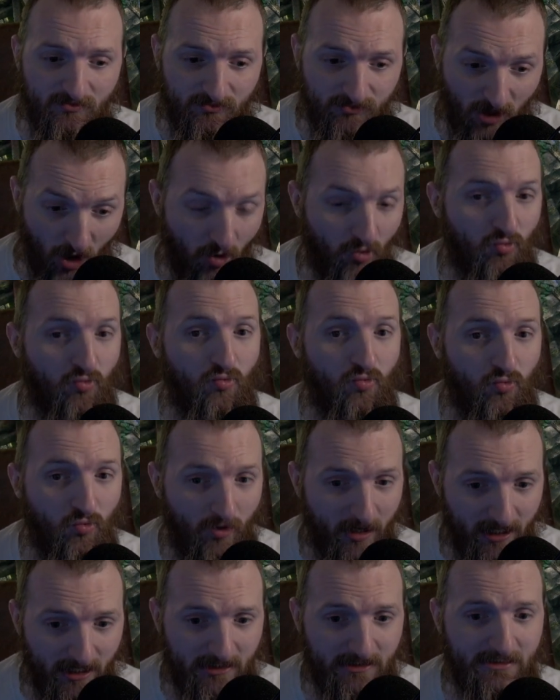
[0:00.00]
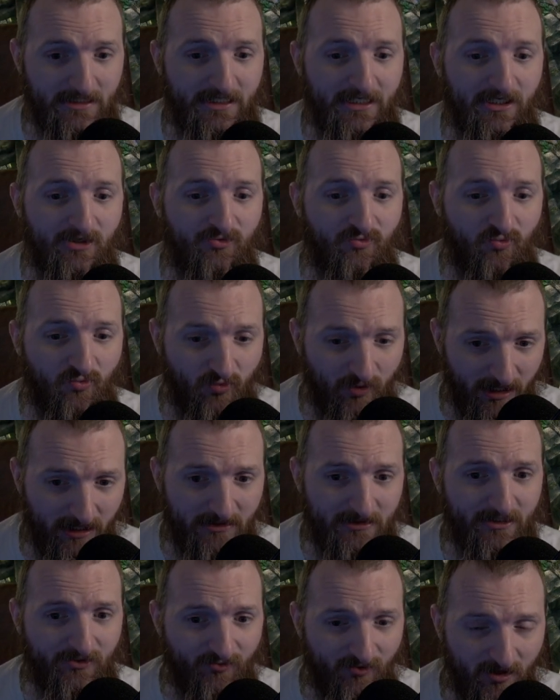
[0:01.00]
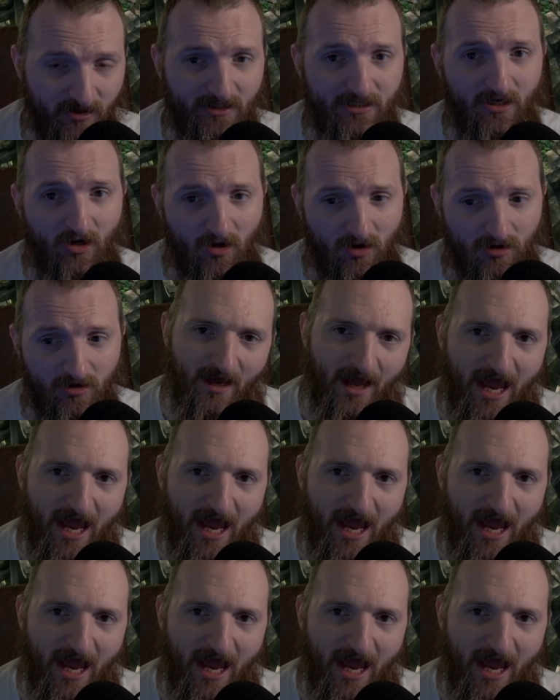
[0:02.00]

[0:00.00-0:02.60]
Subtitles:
really, really, really hard.